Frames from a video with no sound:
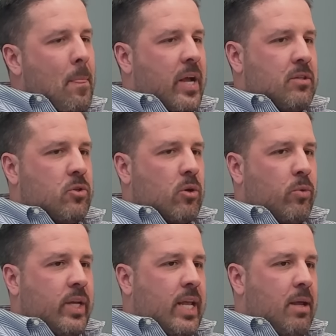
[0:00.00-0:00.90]
And so
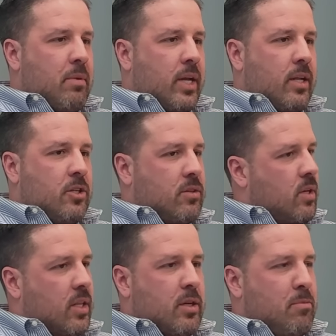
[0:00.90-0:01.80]
we came in and just
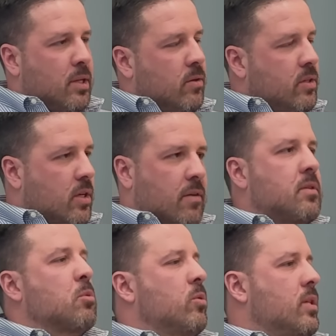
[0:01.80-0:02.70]
got their billers
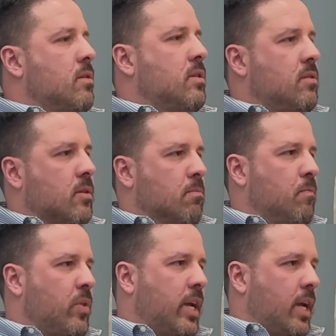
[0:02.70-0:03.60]
comfortable with the system
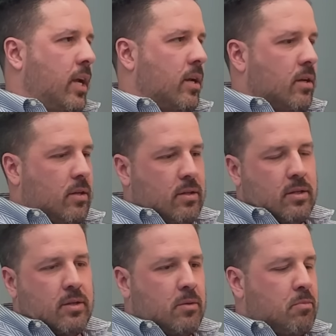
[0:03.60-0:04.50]
and
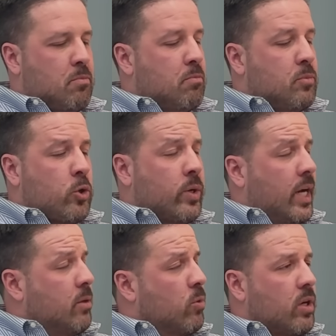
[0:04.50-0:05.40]

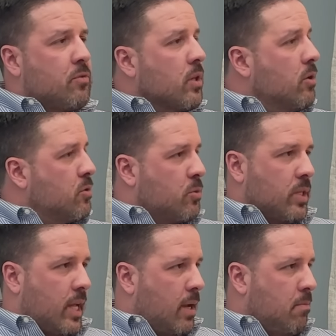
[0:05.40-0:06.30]
creating workflows
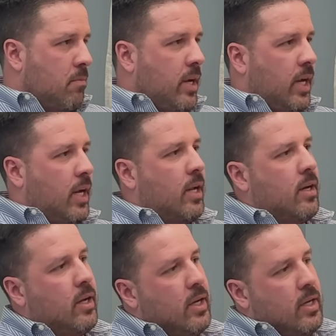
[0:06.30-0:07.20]
with them.
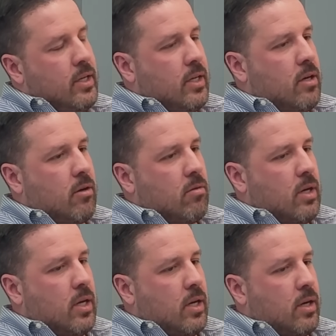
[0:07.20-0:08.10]
And,
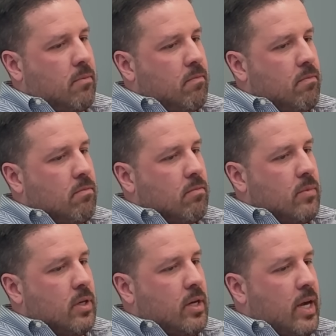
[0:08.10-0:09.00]

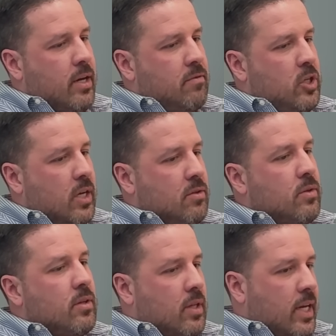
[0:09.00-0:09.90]
kind of
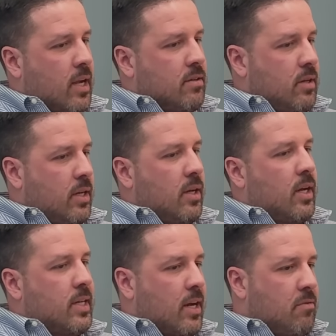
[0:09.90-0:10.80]
just, like I said,
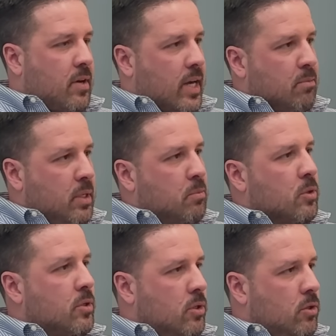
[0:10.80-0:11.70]
identifying
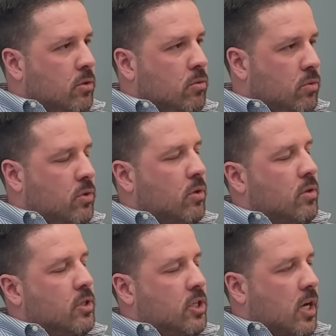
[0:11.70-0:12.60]
people to do
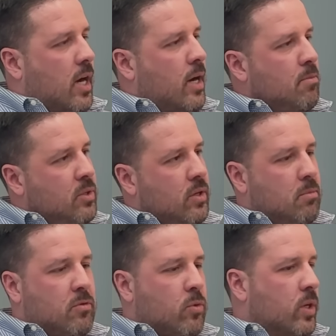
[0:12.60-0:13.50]
certain jobs.
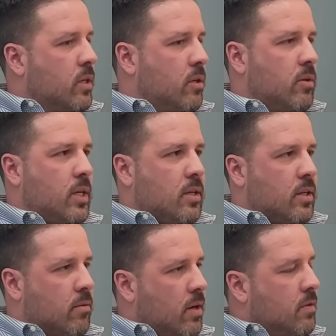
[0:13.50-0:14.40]
And before you knew it,
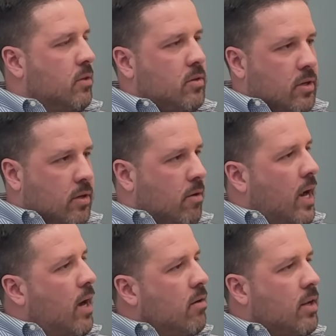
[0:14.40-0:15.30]
their revenue turned
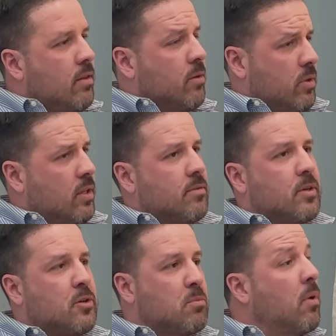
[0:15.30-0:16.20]
around, I think within the
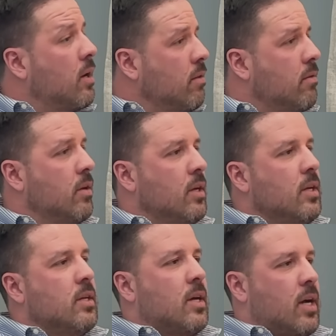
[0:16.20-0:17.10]
first month,
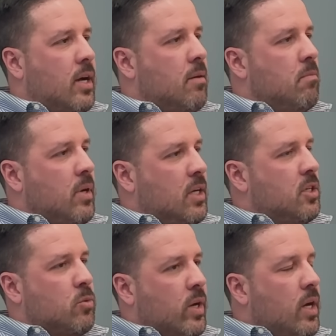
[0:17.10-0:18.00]
and it
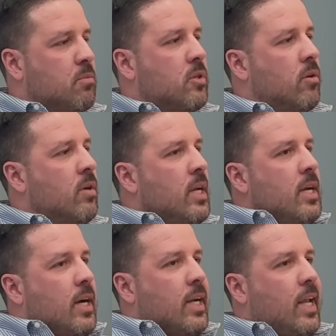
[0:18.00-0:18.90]
just went up. So
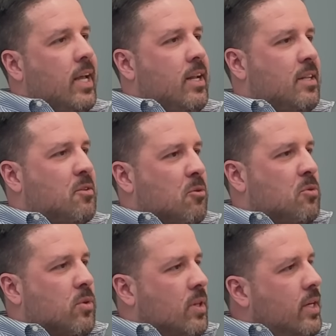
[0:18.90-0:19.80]
again, it's
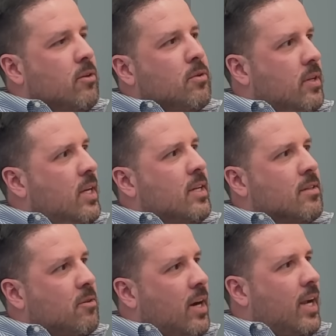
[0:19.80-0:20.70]
those little
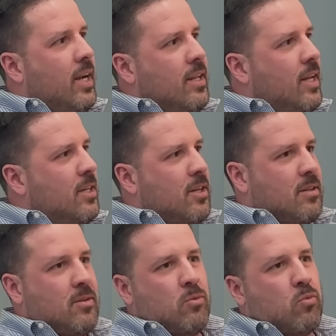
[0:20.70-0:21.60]
things, right? They
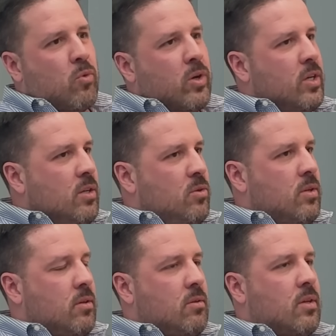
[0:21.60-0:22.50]
just weren't used
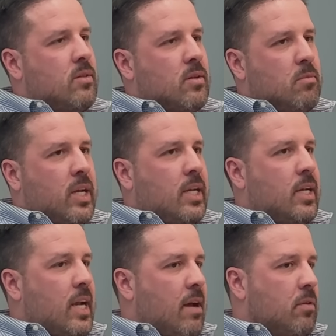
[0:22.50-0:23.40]
to the system. They
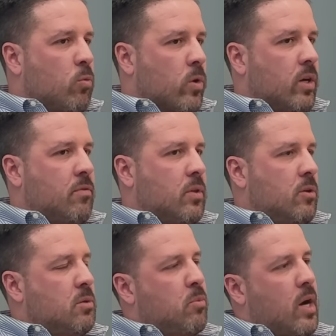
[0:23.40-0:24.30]
didn't have the
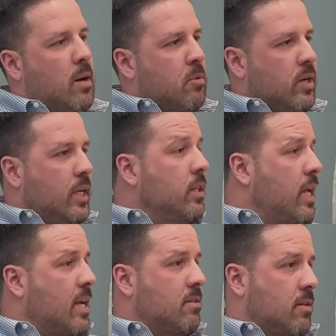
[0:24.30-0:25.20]
workflows proper in
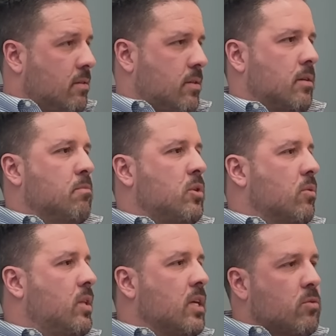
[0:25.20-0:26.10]
that system.
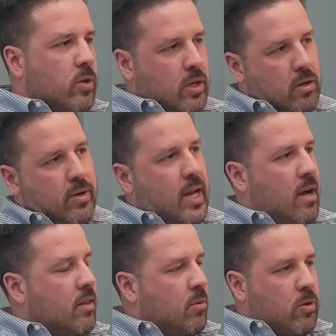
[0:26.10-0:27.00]
So things weren't going
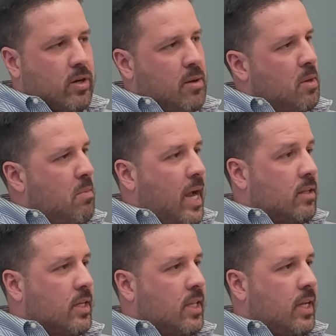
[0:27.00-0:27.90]
out. They weren't coming back
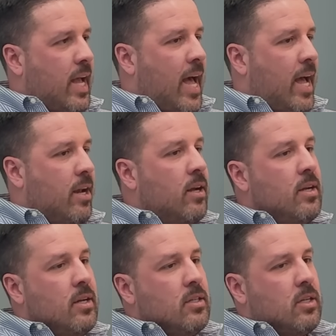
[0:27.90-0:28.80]
like they had,
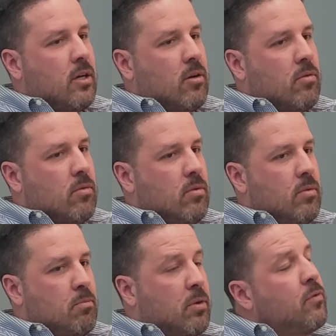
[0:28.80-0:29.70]

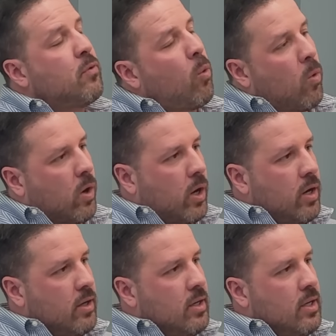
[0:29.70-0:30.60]
before.